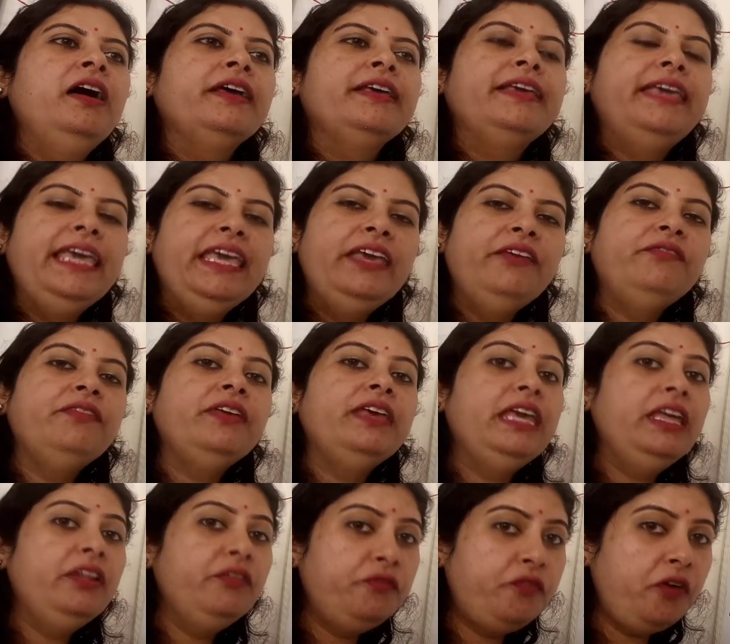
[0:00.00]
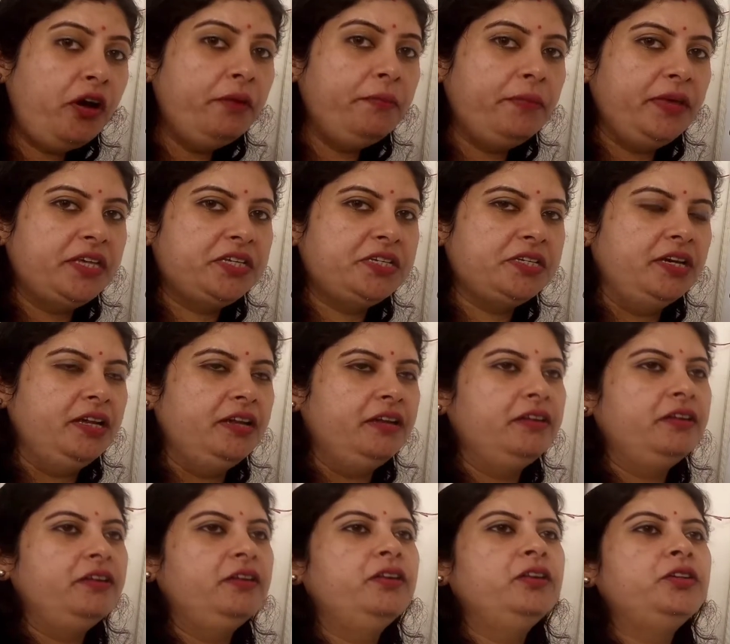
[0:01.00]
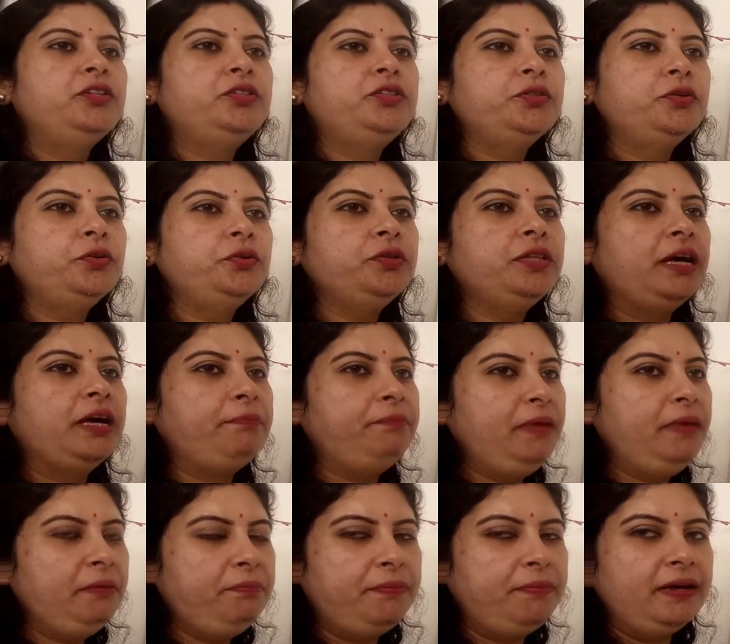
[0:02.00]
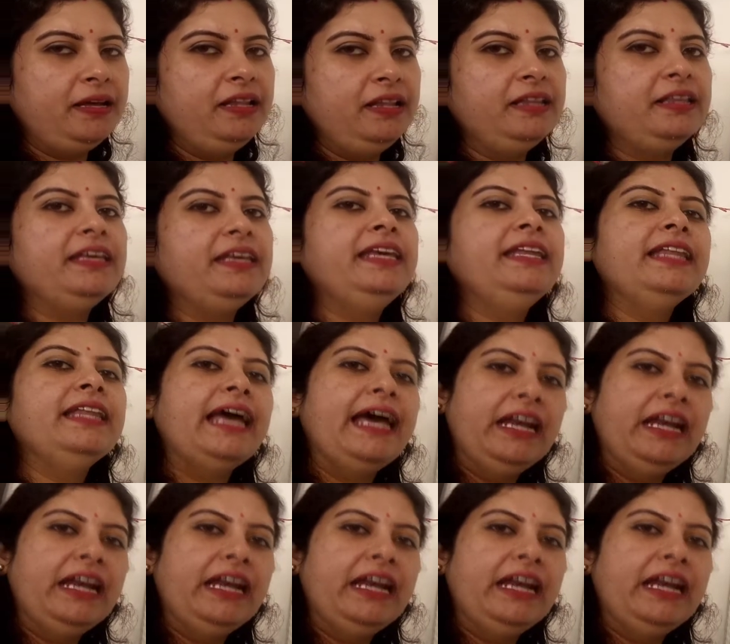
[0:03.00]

Give information to the people in